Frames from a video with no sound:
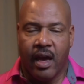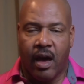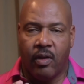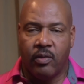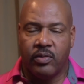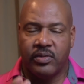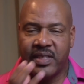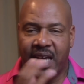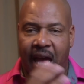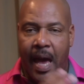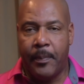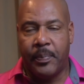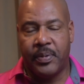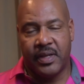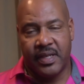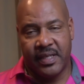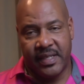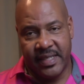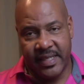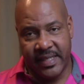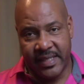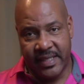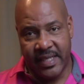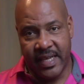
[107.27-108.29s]
on top of the
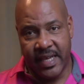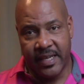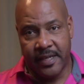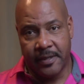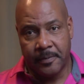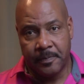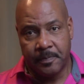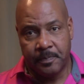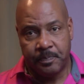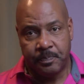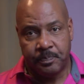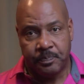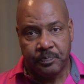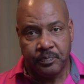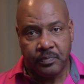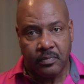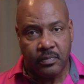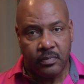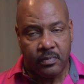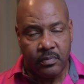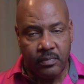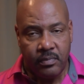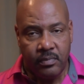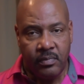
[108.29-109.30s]
detail.
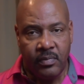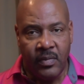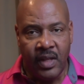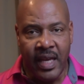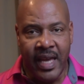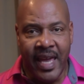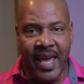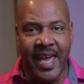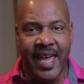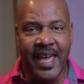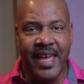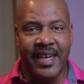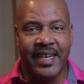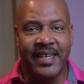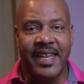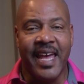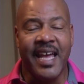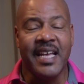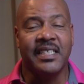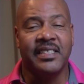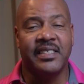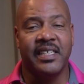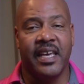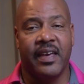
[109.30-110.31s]
And
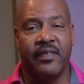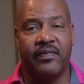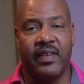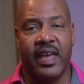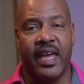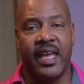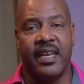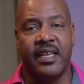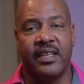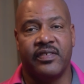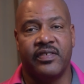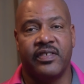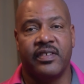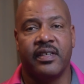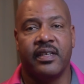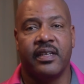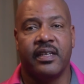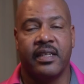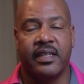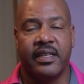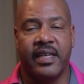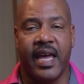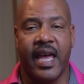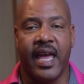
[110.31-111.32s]
that's the advantage
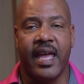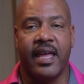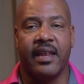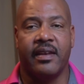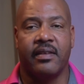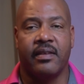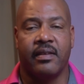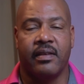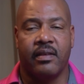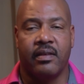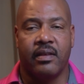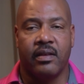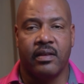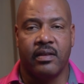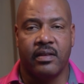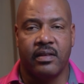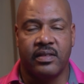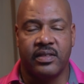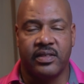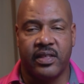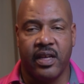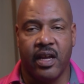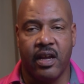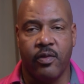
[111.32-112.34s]
that
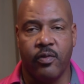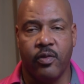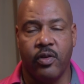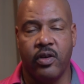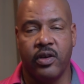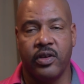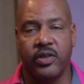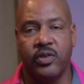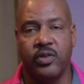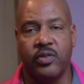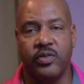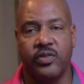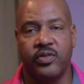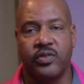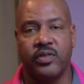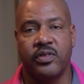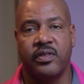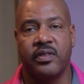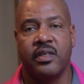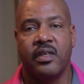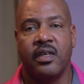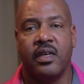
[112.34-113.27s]
steroid users